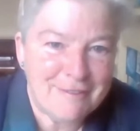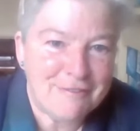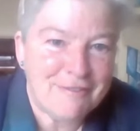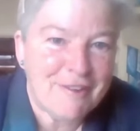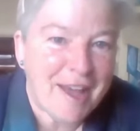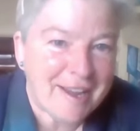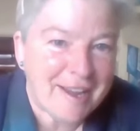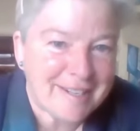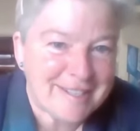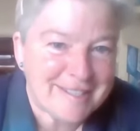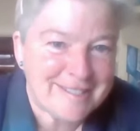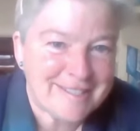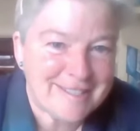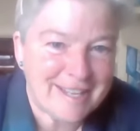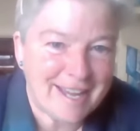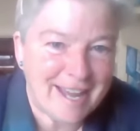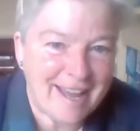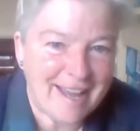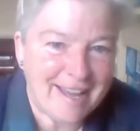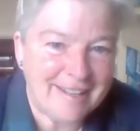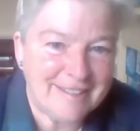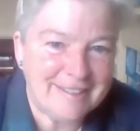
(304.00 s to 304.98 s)
effects.
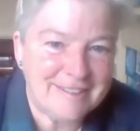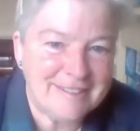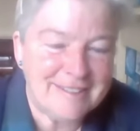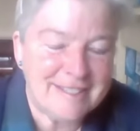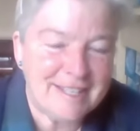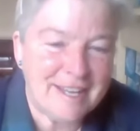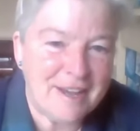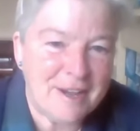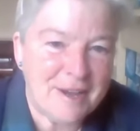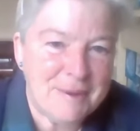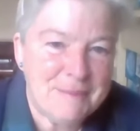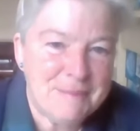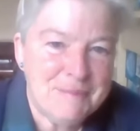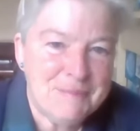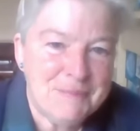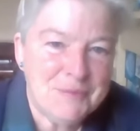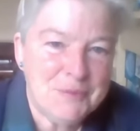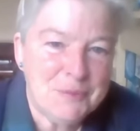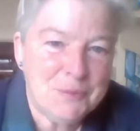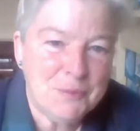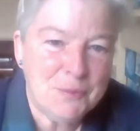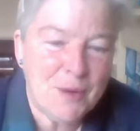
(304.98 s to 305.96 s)
And
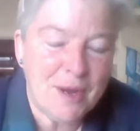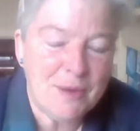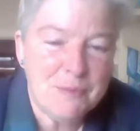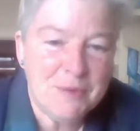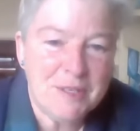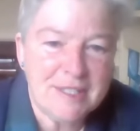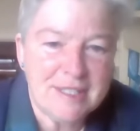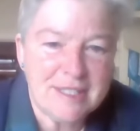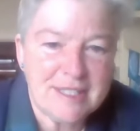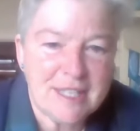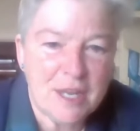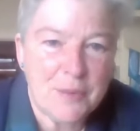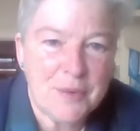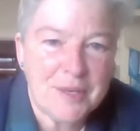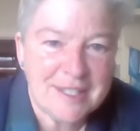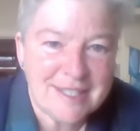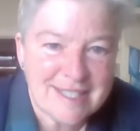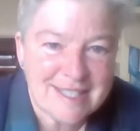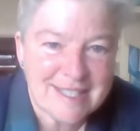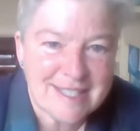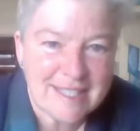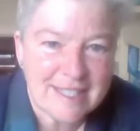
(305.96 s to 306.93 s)
when we're
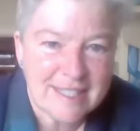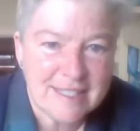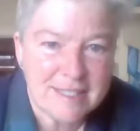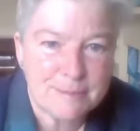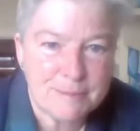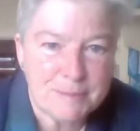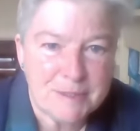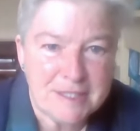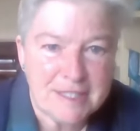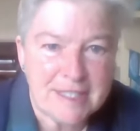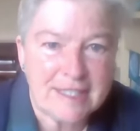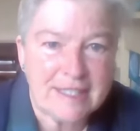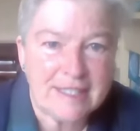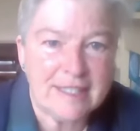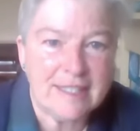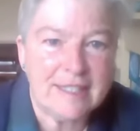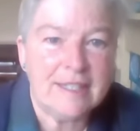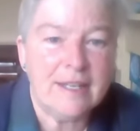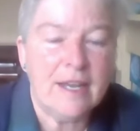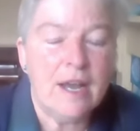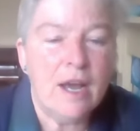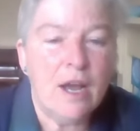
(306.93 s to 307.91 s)
sowing seeds,
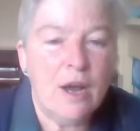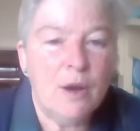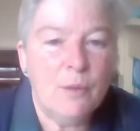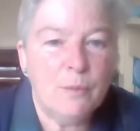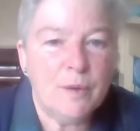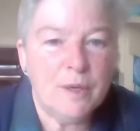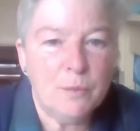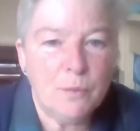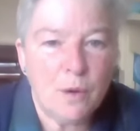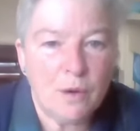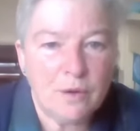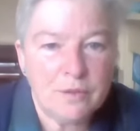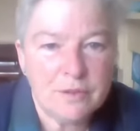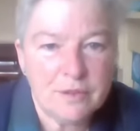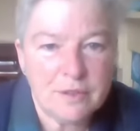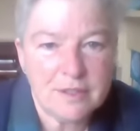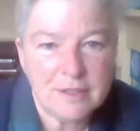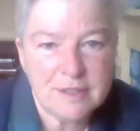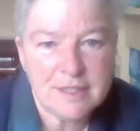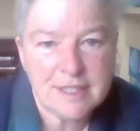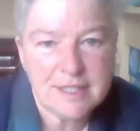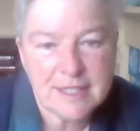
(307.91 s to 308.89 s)
particularly, we want
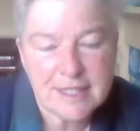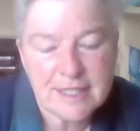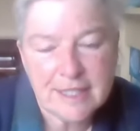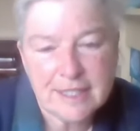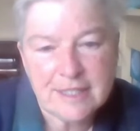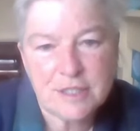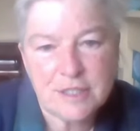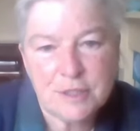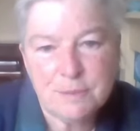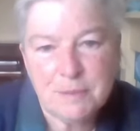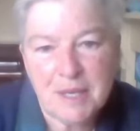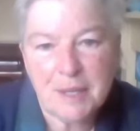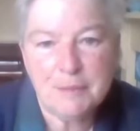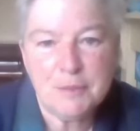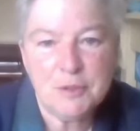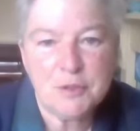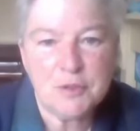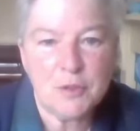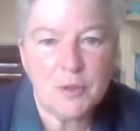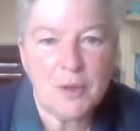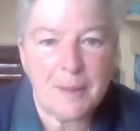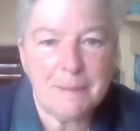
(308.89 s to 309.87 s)
the seed to be
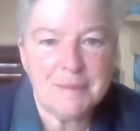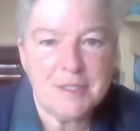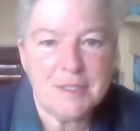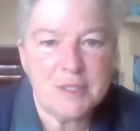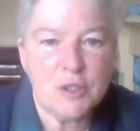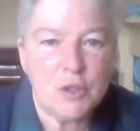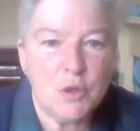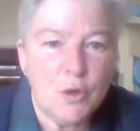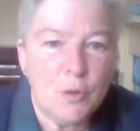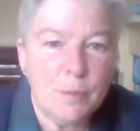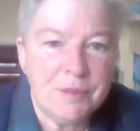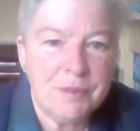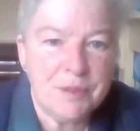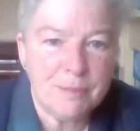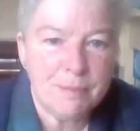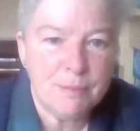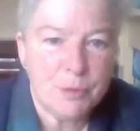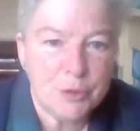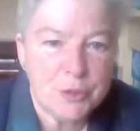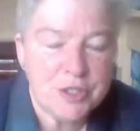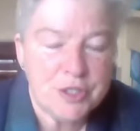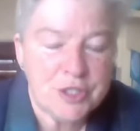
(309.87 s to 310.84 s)
able to absorb the
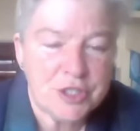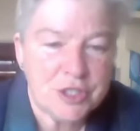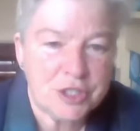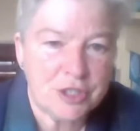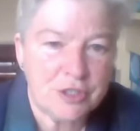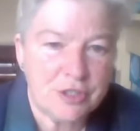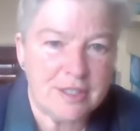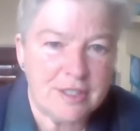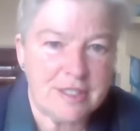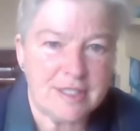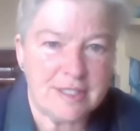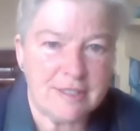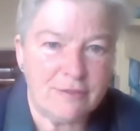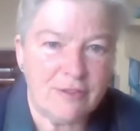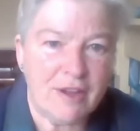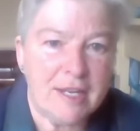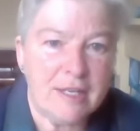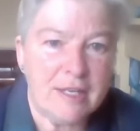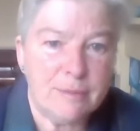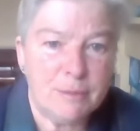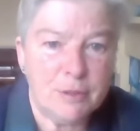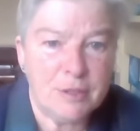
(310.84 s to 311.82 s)
moisture that's
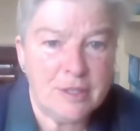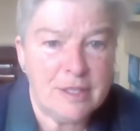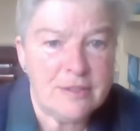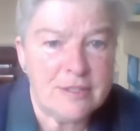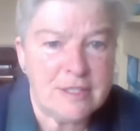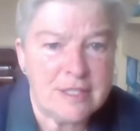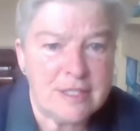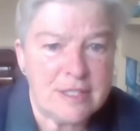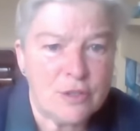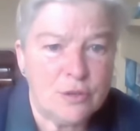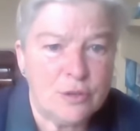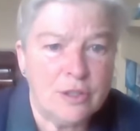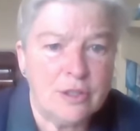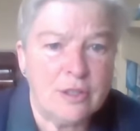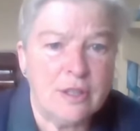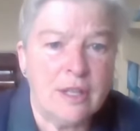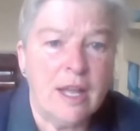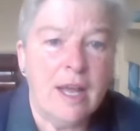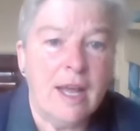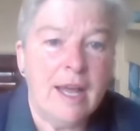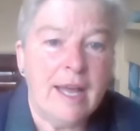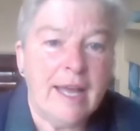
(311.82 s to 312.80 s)
available in the
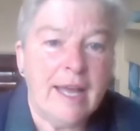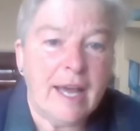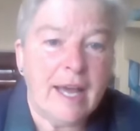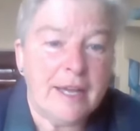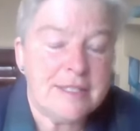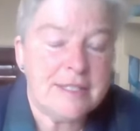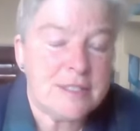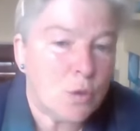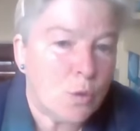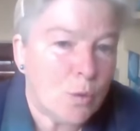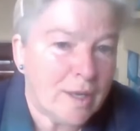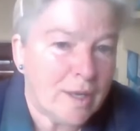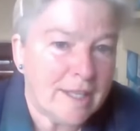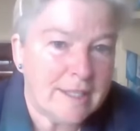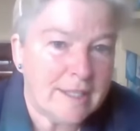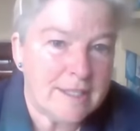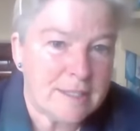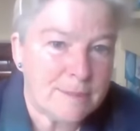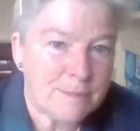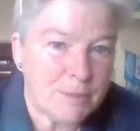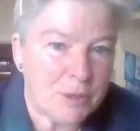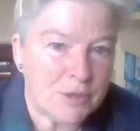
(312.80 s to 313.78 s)
soil as
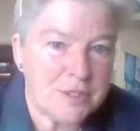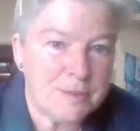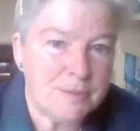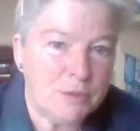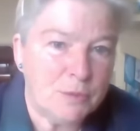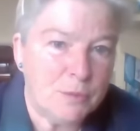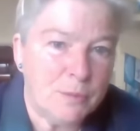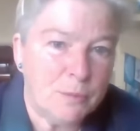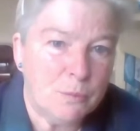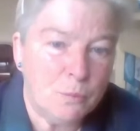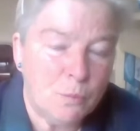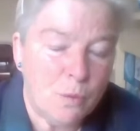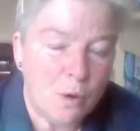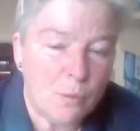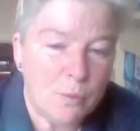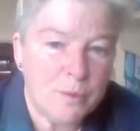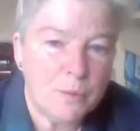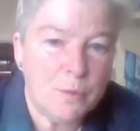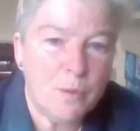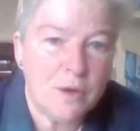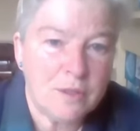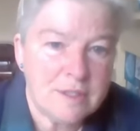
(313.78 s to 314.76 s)
quickly as possible.
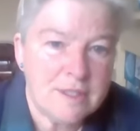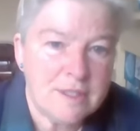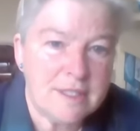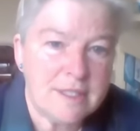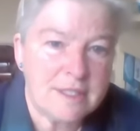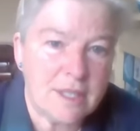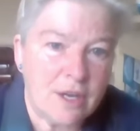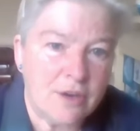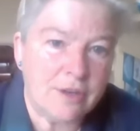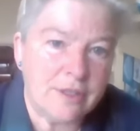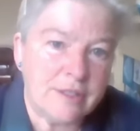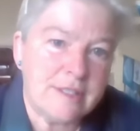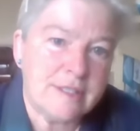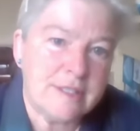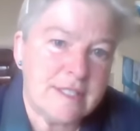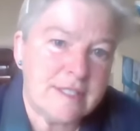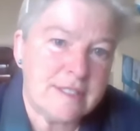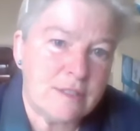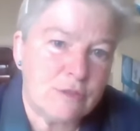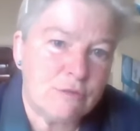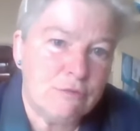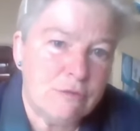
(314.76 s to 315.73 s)
What we want as gardeners
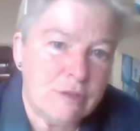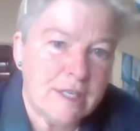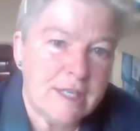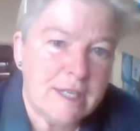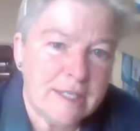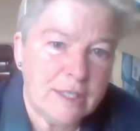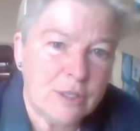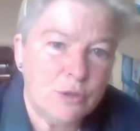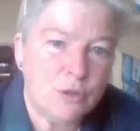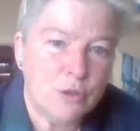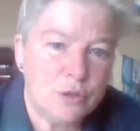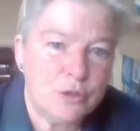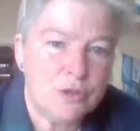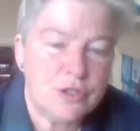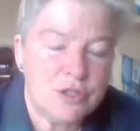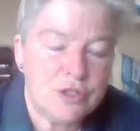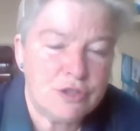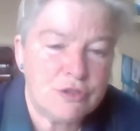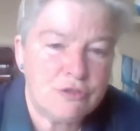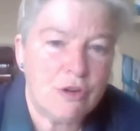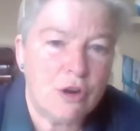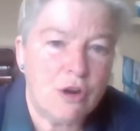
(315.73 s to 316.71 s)
is a really good,
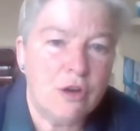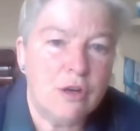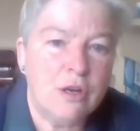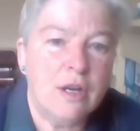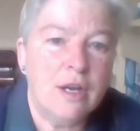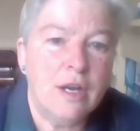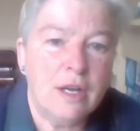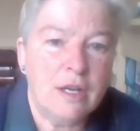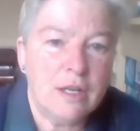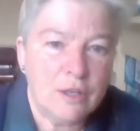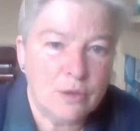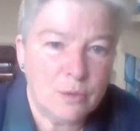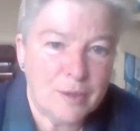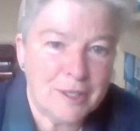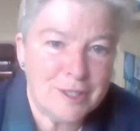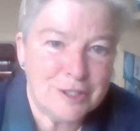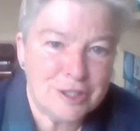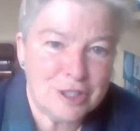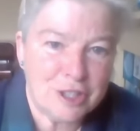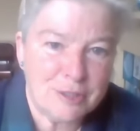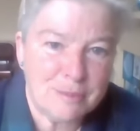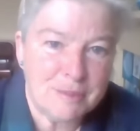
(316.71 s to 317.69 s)
strong,
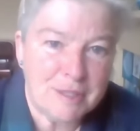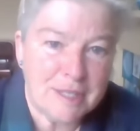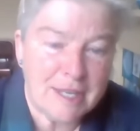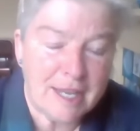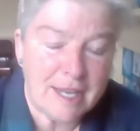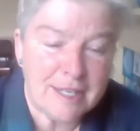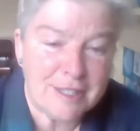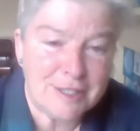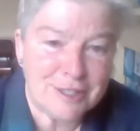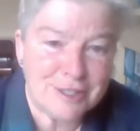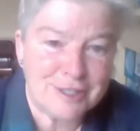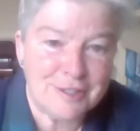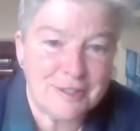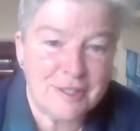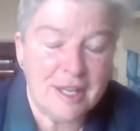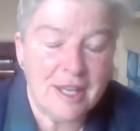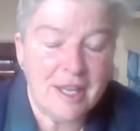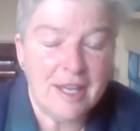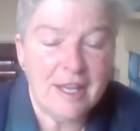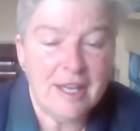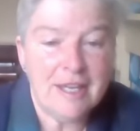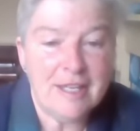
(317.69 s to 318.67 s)
quick germination.
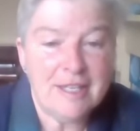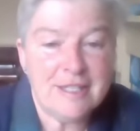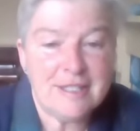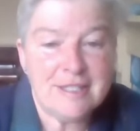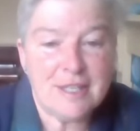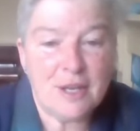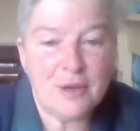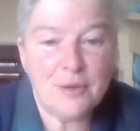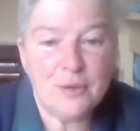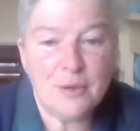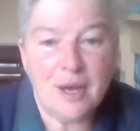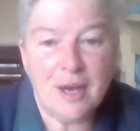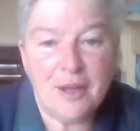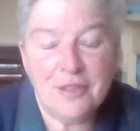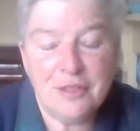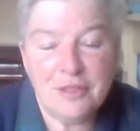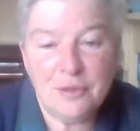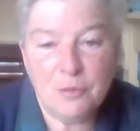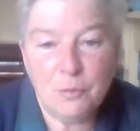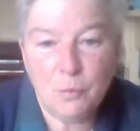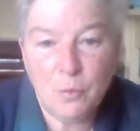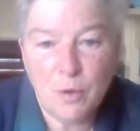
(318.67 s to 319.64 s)
So
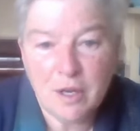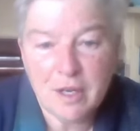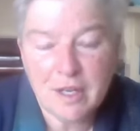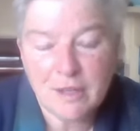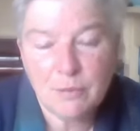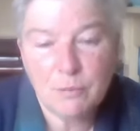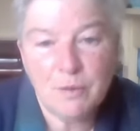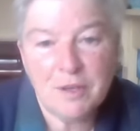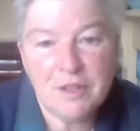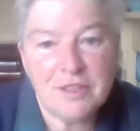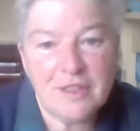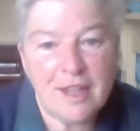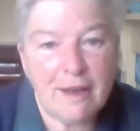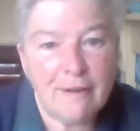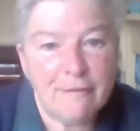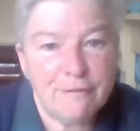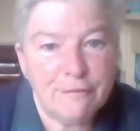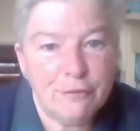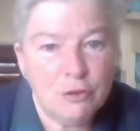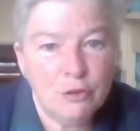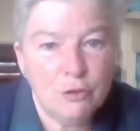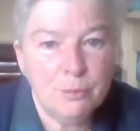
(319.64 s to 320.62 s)
working with
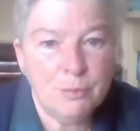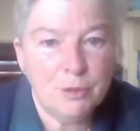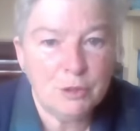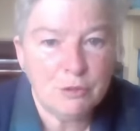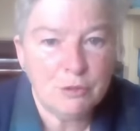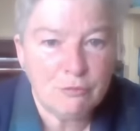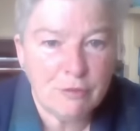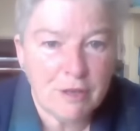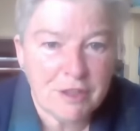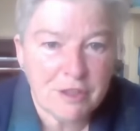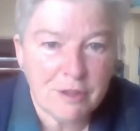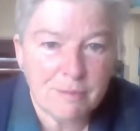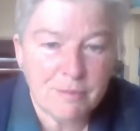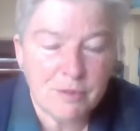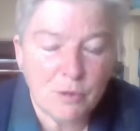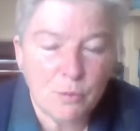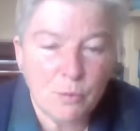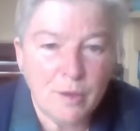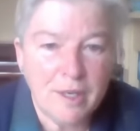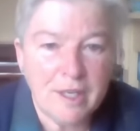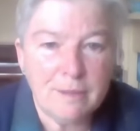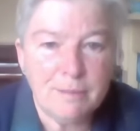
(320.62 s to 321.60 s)
that full moon rhythm,
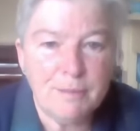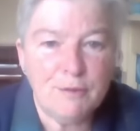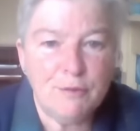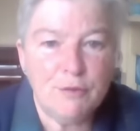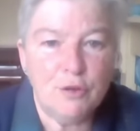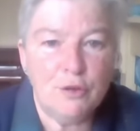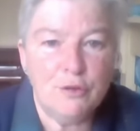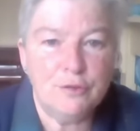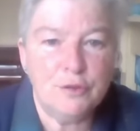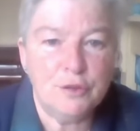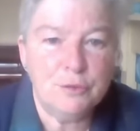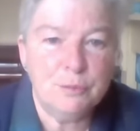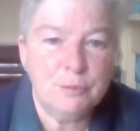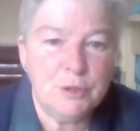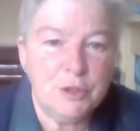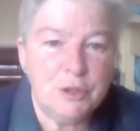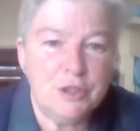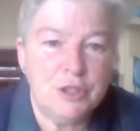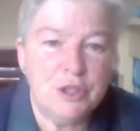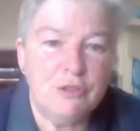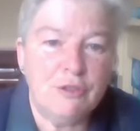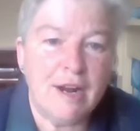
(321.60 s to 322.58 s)
the week before full
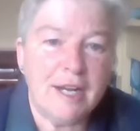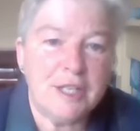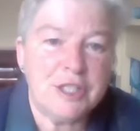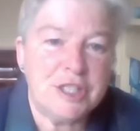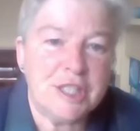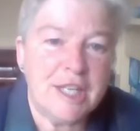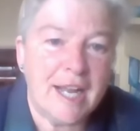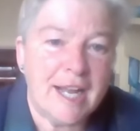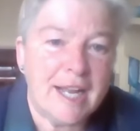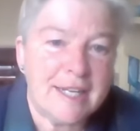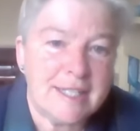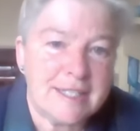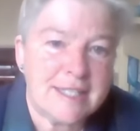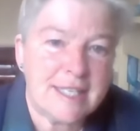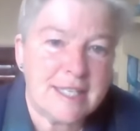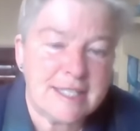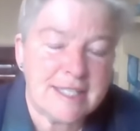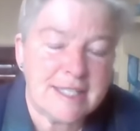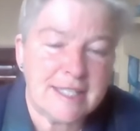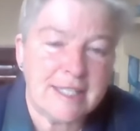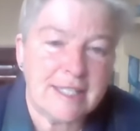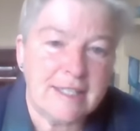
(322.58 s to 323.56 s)
moon, you're actually
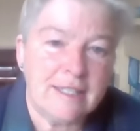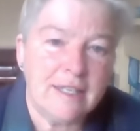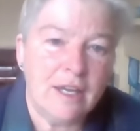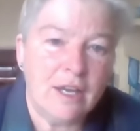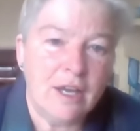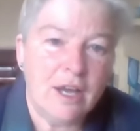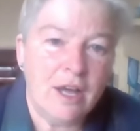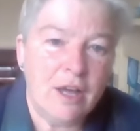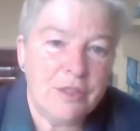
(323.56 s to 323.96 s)
accessing